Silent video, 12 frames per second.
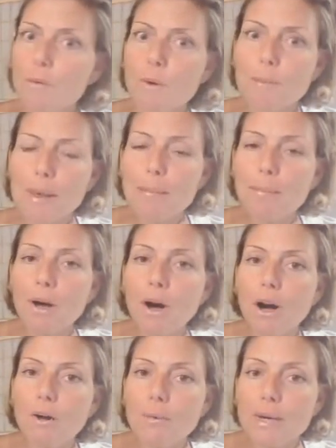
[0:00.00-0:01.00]
where people
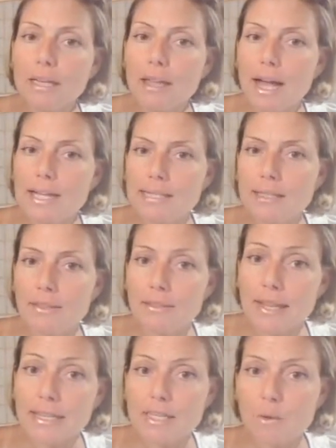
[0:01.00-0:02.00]
are realizing the
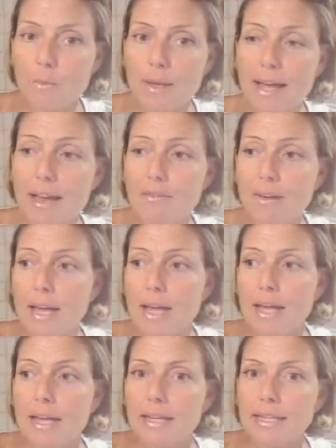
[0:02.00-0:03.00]
things that we have
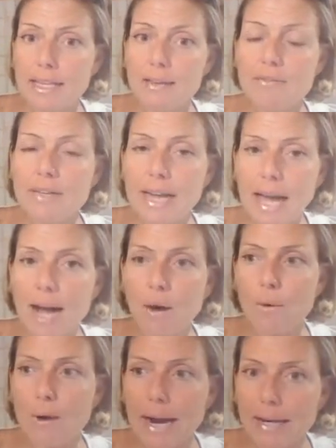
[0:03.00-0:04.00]
given
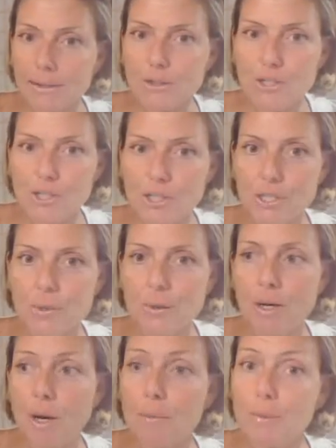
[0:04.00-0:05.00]
our energy to
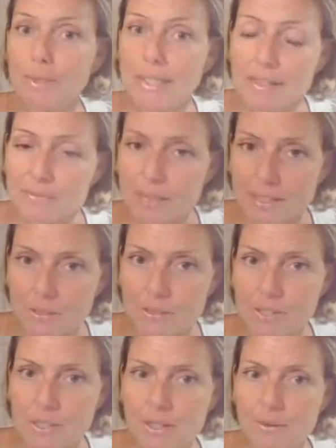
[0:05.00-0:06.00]
and our belief
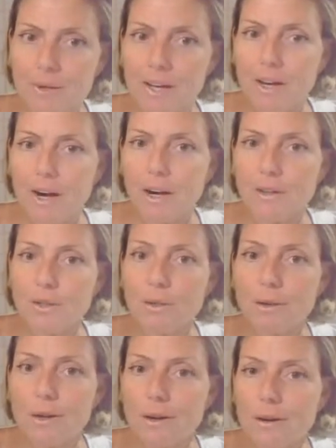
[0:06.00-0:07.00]
into are no
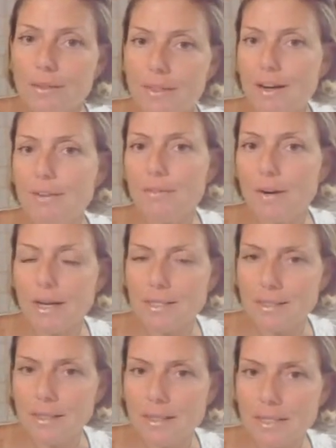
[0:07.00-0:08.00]
longer there for us
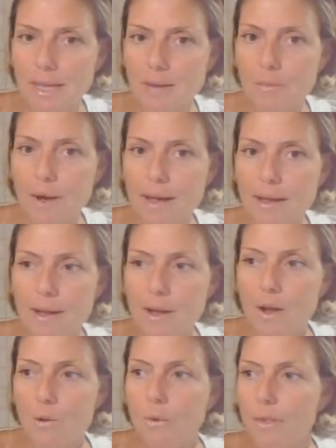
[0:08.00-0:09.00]
in the same way.
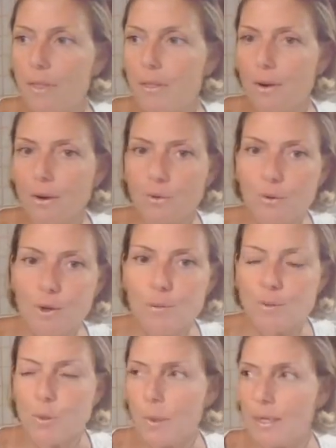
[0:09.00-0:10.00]
Whether they're
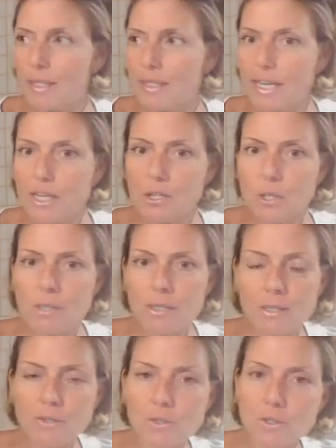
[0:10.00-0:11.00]
groups, organizations,
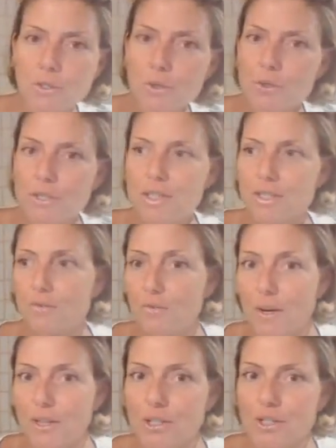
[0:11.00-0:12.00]
institutions,
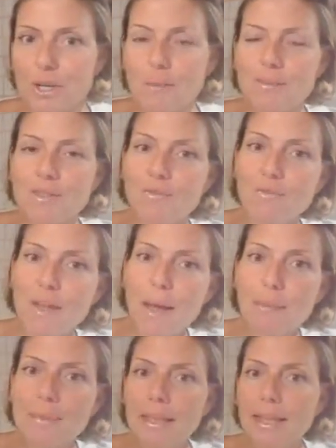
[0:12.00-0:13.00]
friendships,
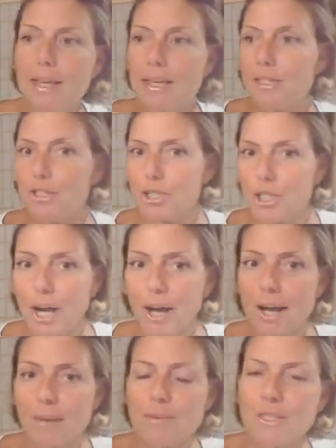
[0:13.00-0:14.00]
family,
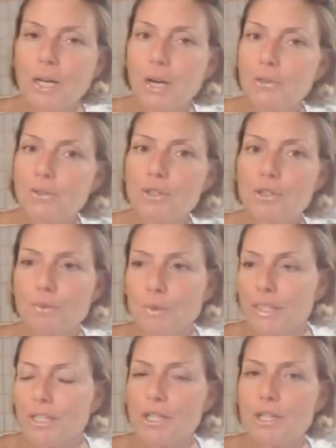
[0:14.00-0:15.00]
jobs, cultures,
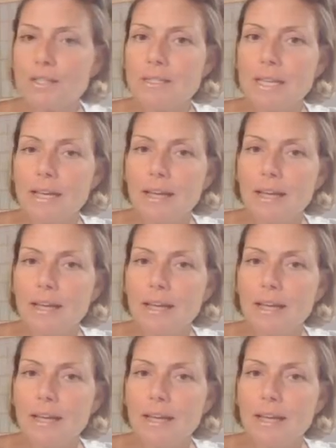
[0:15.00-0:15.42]
religions,